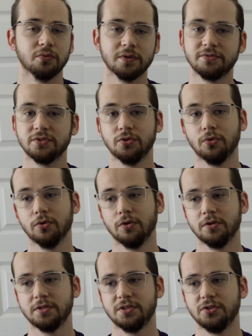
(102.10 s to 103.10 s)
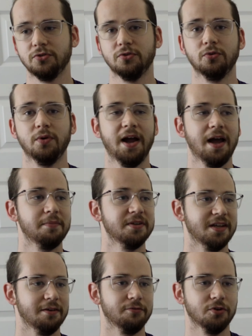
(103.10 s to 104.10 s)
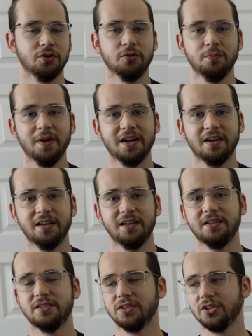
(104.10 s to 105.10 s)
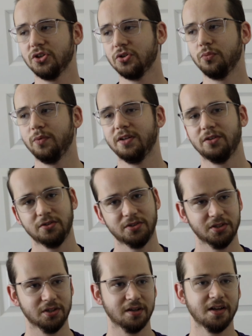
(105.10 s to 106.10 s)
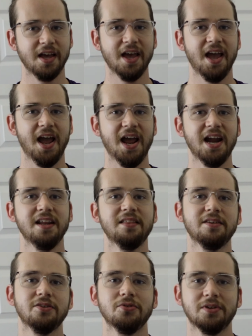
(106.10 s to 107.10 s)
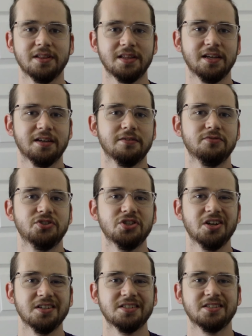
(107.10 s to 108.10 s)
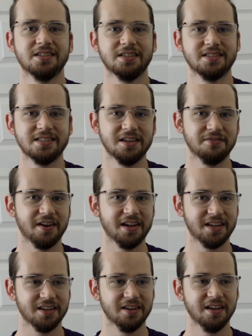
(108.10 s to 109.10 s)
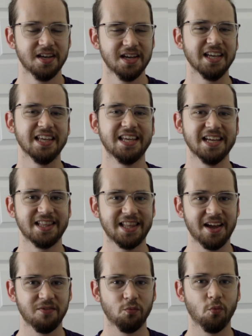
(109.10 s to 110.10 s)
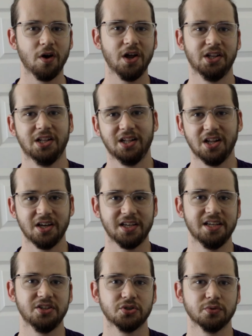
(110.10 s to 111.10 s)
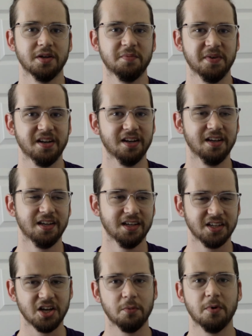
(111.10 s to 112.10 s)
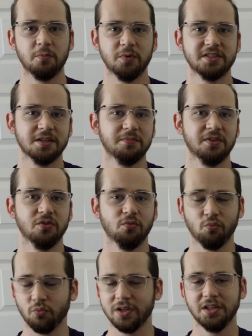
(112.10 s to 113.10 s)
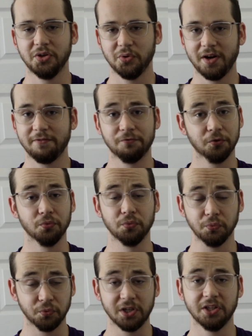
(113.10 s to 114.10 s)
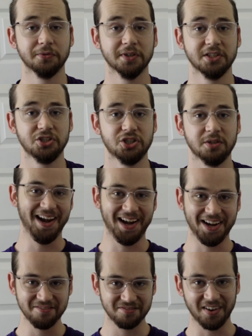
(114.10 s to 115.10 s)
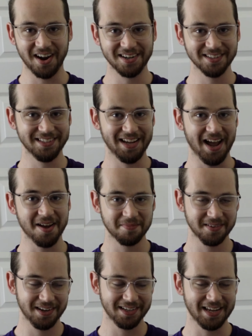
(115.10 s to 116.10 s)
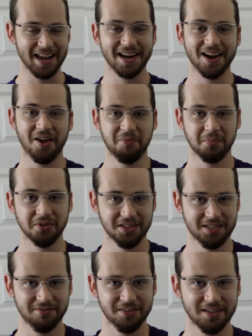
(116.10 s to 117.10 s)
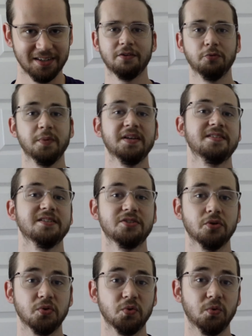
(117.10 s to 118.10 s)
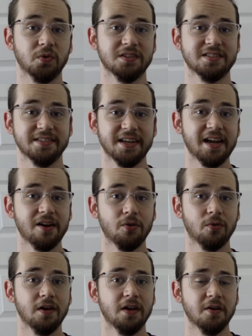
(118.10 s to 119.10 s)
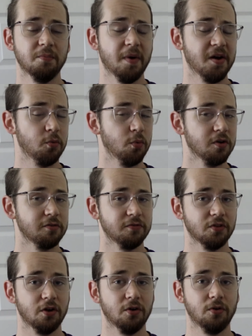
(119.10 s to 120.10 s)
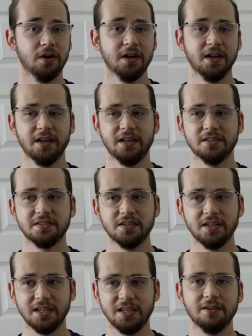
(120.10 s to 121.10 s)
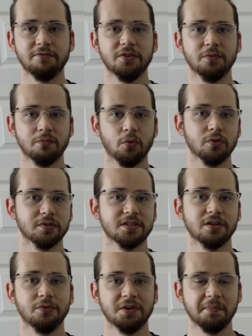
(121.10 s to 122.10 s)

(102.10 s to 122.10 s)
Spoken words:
thrift stores, to Habitat for Humanity, to Goodwill, to anything you can think of, just to see if I can get that one lucky trip and come home with something really great for really, really cheap. And it finally happened. I cannot believe it. And what makes this so cool is now my workflow is even more so in